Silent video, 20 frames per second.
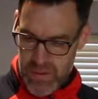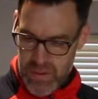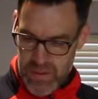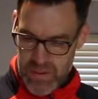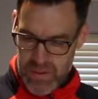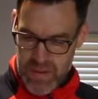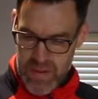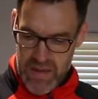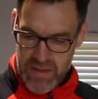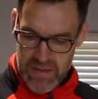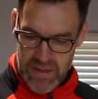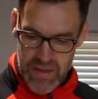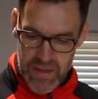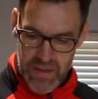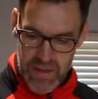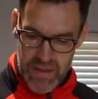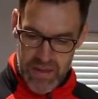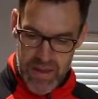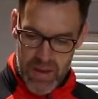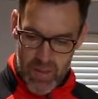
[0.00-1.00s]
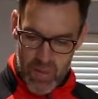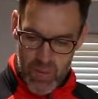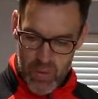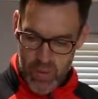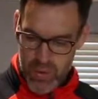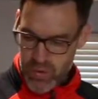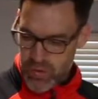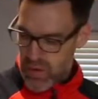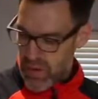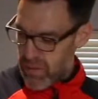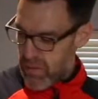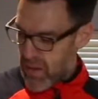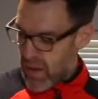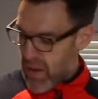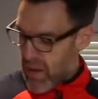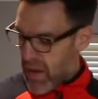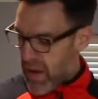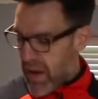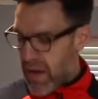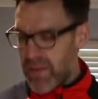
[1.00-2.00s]
So that's heating that water up.
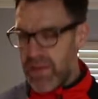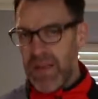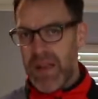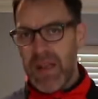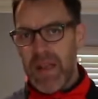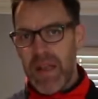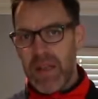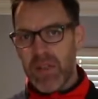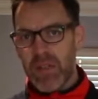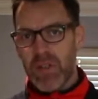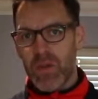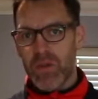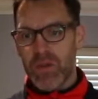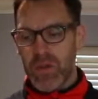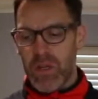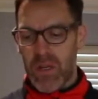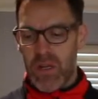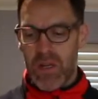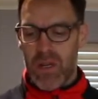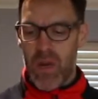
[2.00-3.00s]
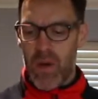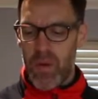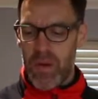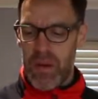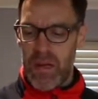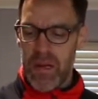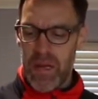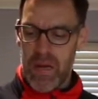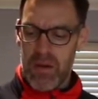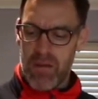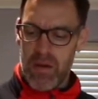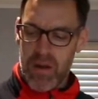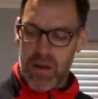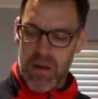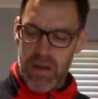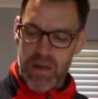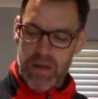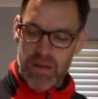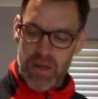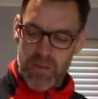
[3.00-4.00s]
And the lentils are going to go in here,
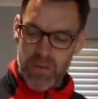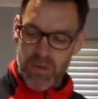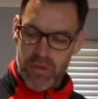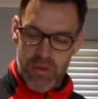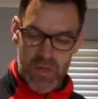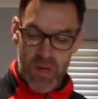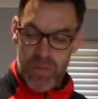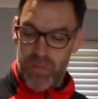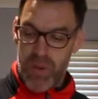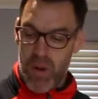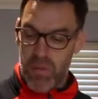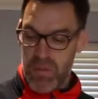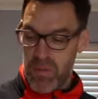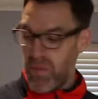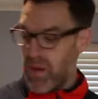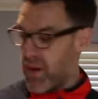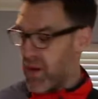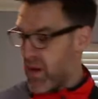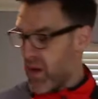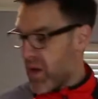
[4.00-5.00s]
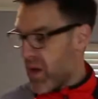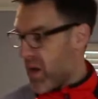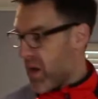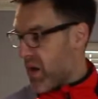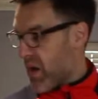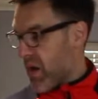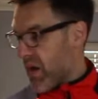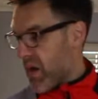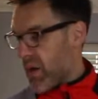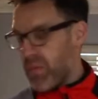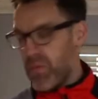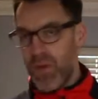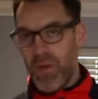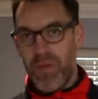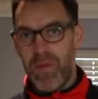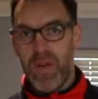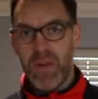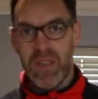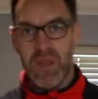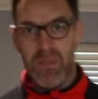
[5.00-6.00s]
okay? So I'm just going to pop them in. I'm not
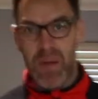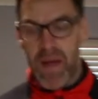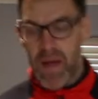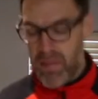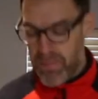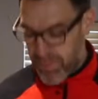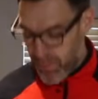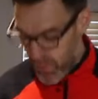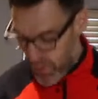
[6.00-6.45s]
fussed about it